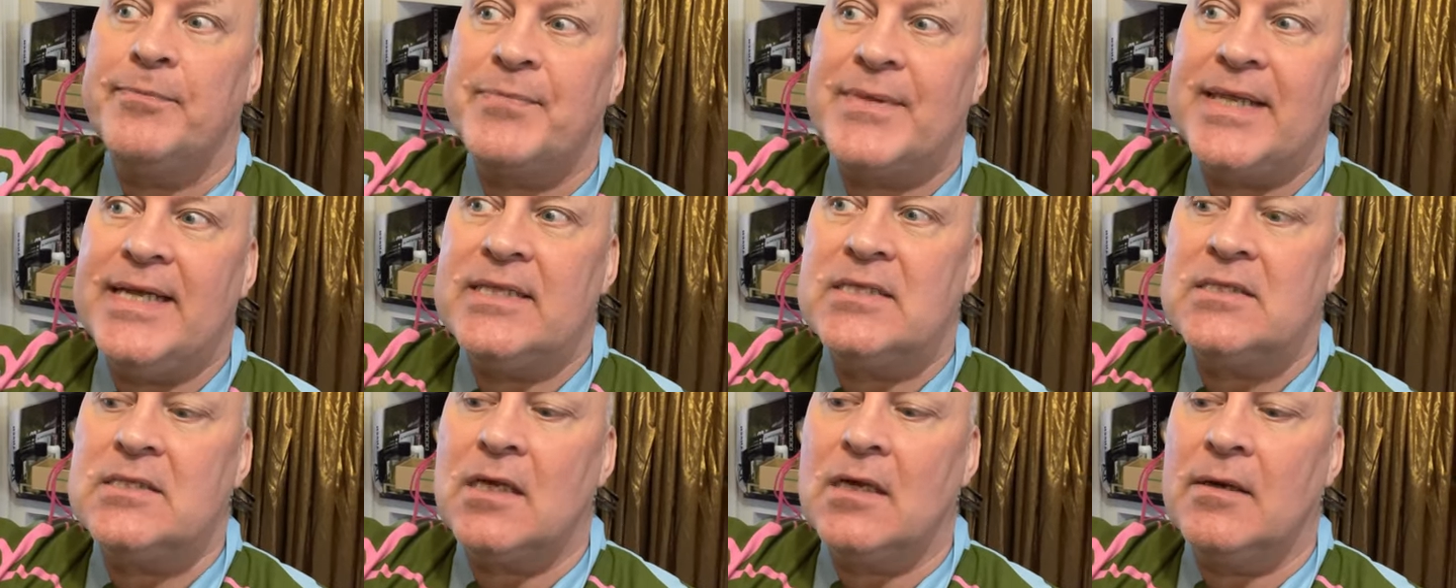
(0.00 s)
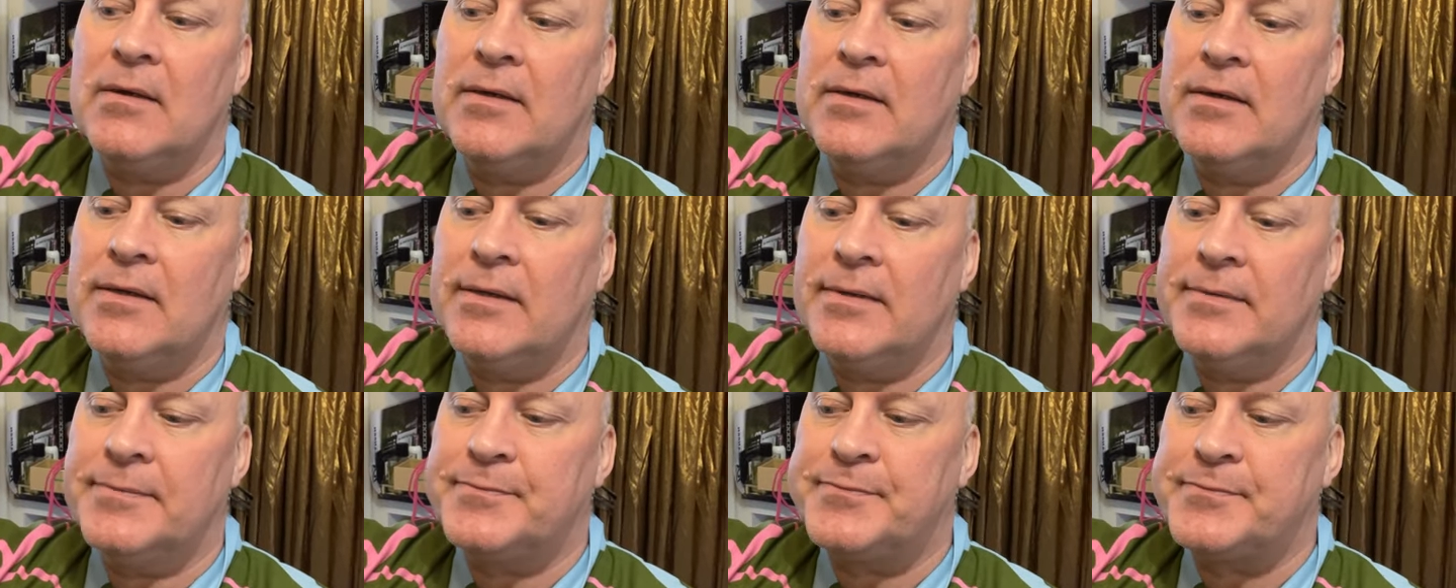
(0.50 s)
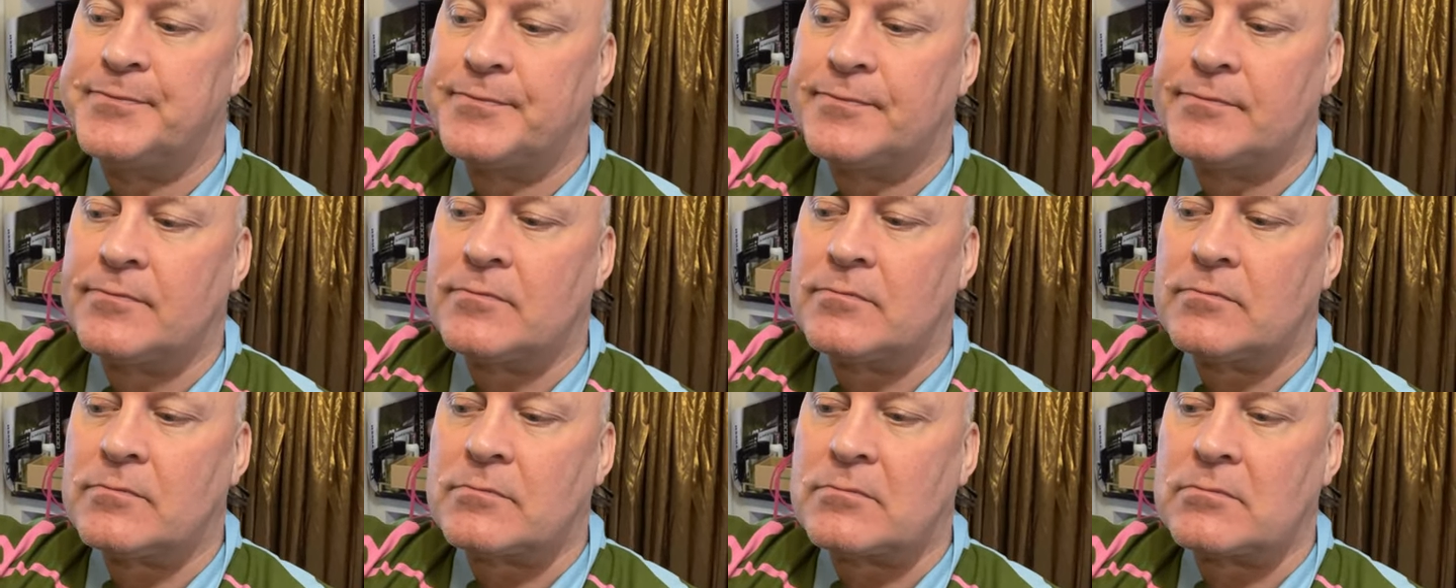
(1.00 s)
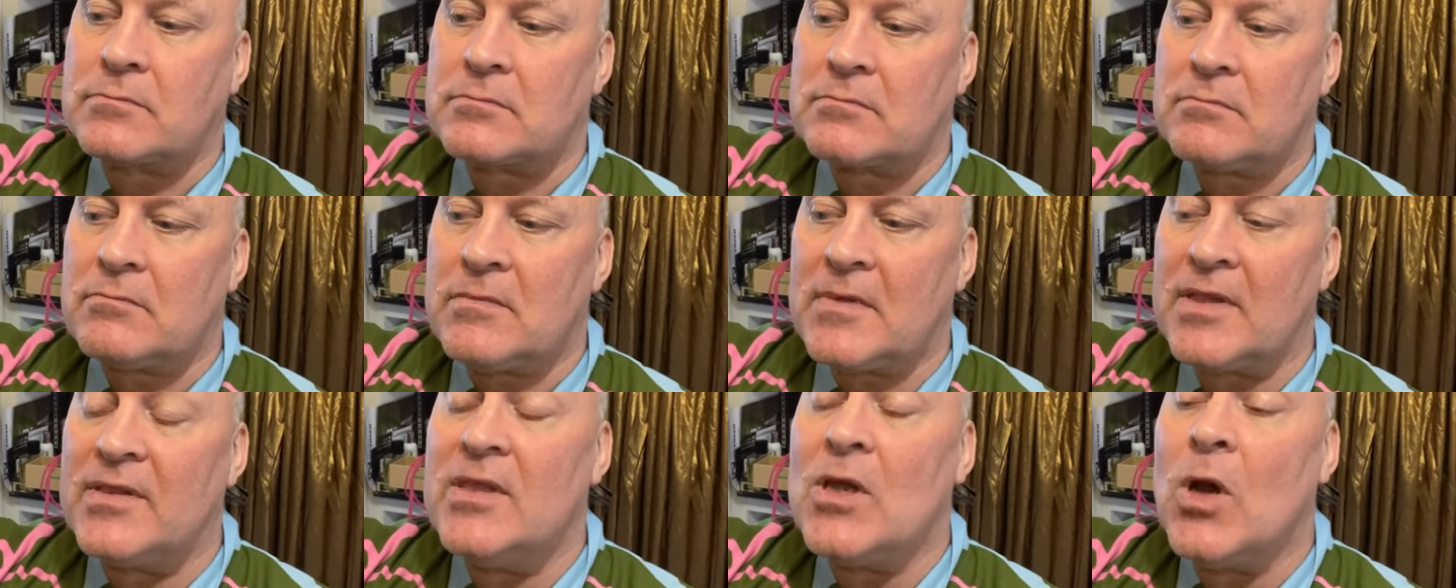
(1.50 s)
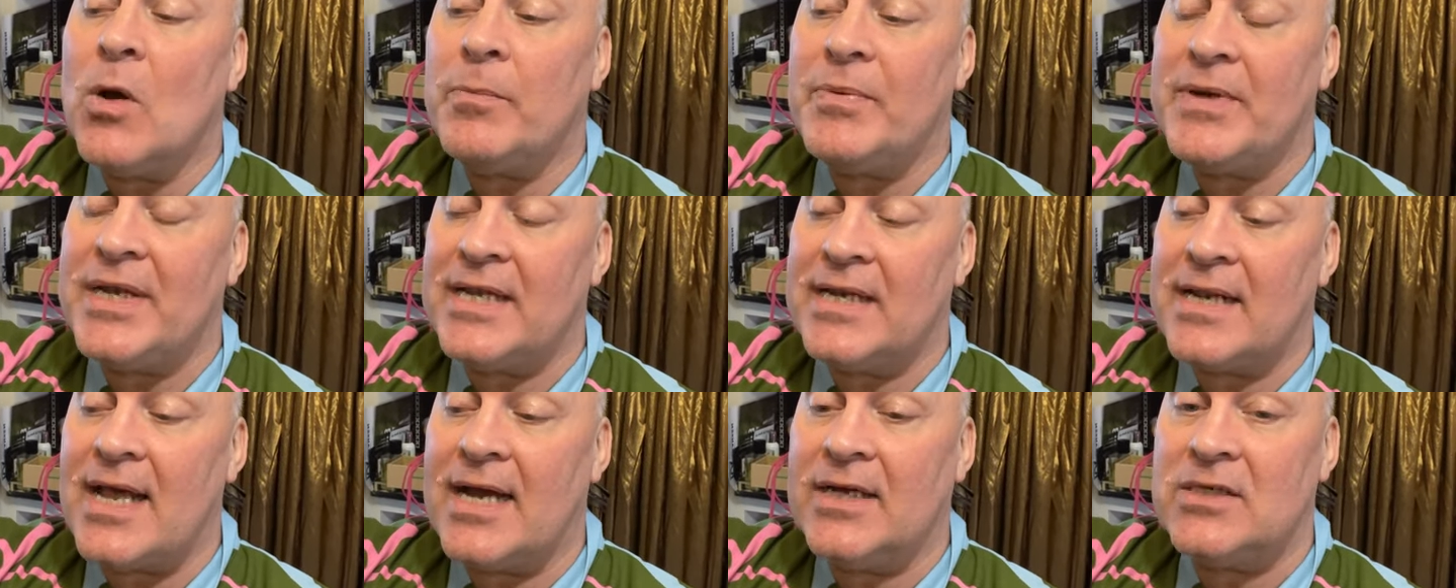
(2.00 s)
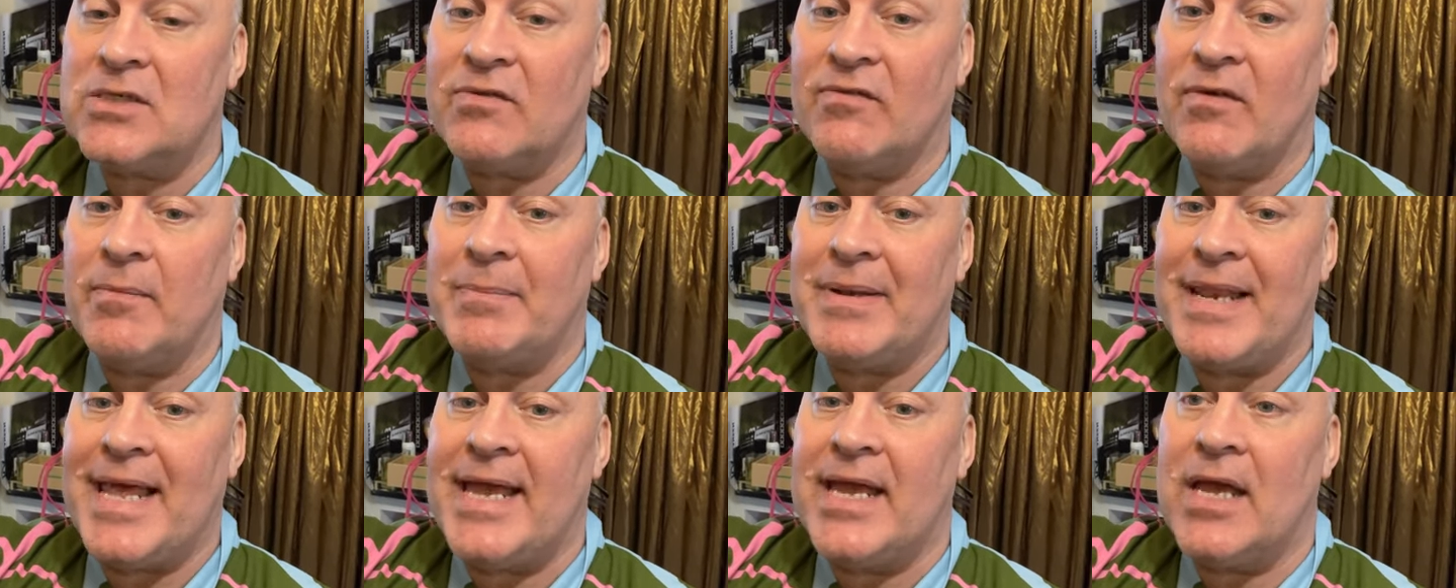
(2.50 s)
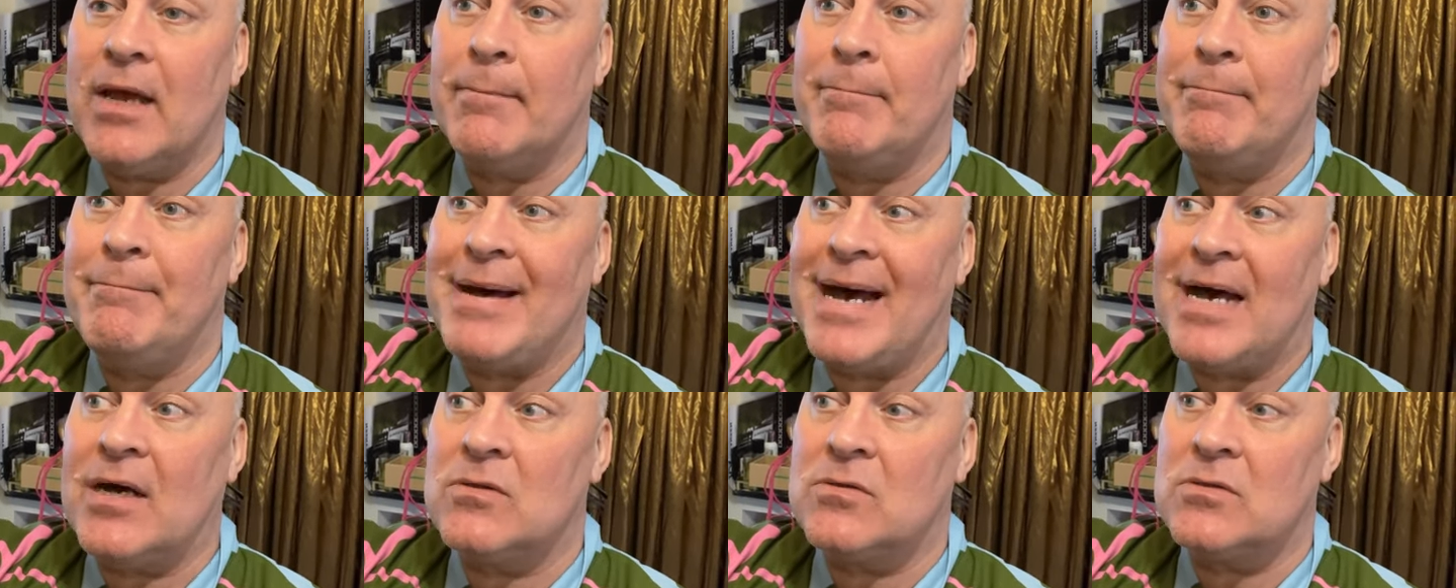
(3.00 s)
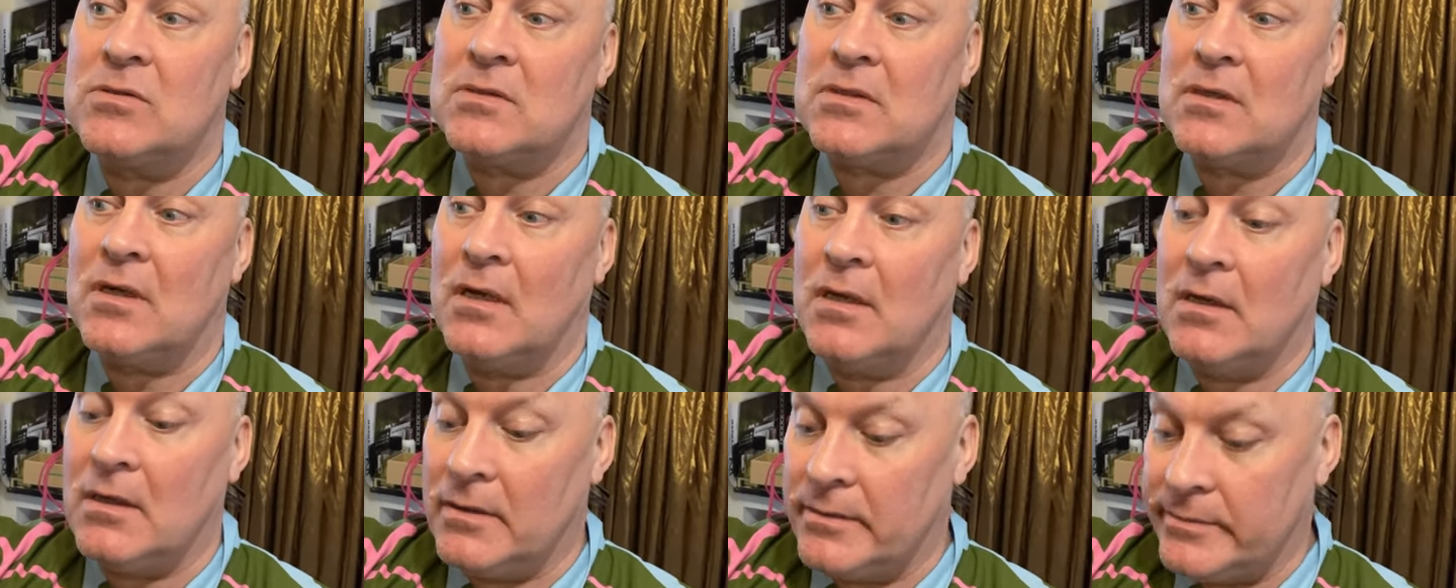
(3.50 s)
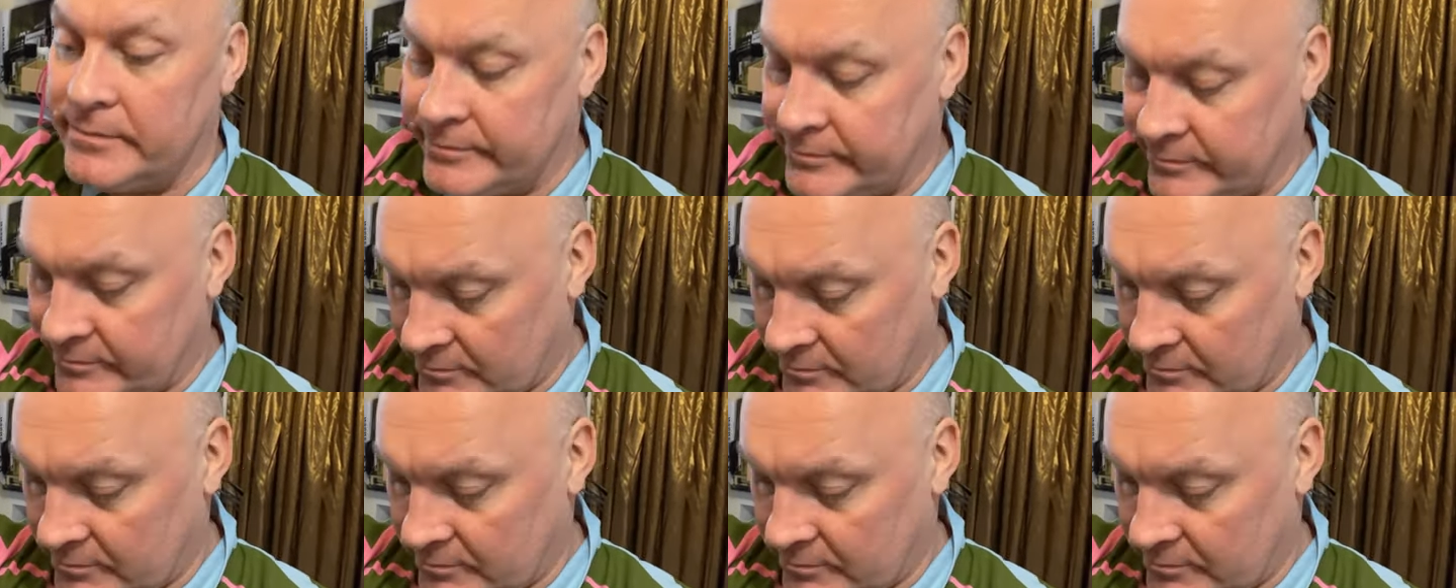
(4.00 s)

It's uh, uh, the opening night of a play about um,